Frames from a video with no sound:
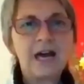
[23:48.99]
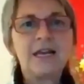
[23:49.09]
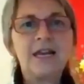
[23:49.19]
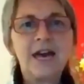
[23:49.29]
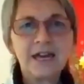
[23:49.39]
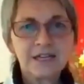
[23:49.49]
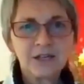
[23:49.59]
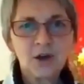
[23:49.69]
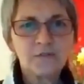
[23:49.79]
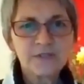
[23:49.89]
a
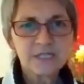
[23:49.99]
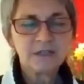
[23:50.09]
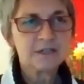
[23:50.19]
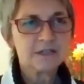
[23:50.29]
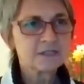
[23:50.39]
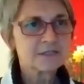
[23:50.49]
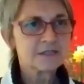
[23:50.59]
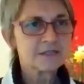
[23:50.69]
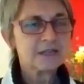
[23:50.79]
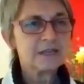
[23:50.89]
lack of
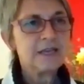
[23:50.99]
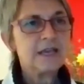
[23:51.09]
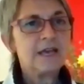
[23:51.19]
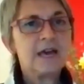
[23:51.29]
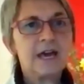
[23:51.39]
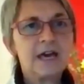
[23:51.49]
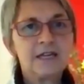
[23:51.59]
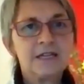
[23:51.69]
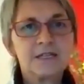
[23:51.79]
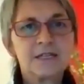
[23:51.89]
stillness,
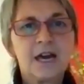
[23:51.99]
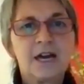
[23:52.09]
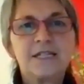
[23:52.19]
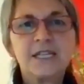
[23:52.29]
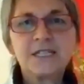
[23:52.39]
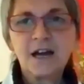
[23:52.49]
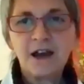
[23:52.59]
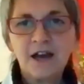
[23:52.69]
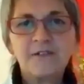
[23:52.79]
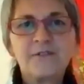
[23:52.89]
and a
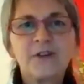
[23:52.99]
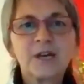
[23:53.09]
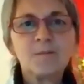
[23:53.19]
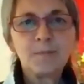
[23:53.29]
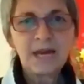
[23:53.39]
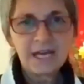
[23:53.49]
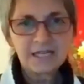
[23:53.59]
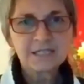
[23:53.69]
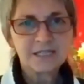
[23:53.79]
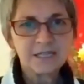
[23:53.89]
desire for
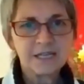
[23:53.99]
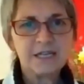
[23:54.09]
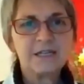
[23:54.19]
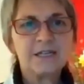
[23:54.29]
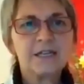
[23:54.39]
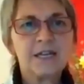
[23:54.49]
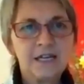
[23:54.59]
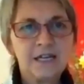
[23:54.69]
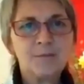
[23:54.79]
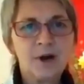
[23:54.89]
complexity
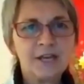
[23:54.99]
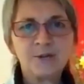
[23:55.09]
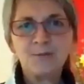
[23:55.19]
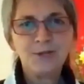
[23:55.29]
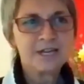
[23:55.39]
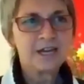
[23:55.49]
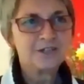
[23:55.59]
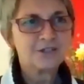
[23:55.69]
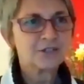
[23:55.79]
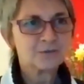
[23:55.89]
in my
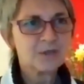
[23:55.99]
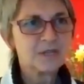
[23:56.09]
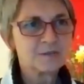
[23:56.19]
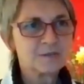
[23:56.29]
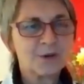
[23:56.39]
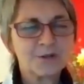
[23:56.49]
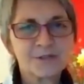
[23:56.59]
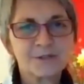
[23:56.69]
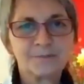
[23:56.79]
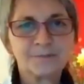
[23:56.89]
communication with this
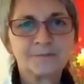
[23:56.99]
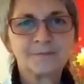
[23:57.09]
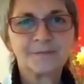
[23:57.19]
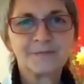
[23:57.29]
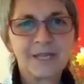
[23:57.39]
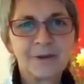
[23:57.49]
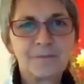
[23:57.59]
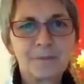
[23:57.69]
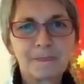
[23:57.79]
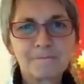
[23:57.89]
person. Yeah.
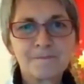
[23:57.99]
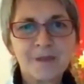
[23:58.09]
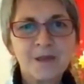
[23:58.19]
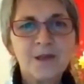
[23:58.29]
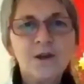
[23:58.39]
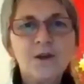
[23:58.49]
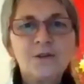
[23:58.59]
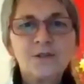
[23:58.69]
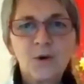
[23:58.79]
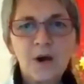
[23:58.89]

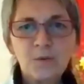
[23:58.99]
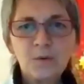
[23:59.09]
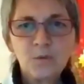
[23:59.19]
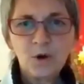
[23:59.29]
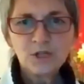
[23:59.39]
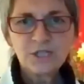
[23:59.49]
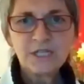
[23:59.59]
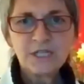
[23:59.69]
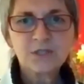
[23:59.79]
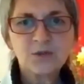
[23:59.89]
So I would watch
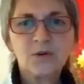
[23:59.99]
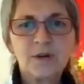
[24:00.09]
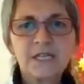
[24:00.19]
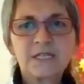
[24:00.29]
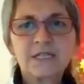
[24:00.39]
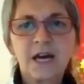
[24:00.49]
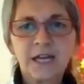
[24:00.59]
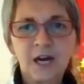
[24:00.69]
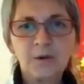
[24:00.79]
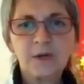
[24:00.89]
these stories
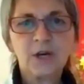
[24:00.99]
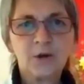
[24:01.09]
and I would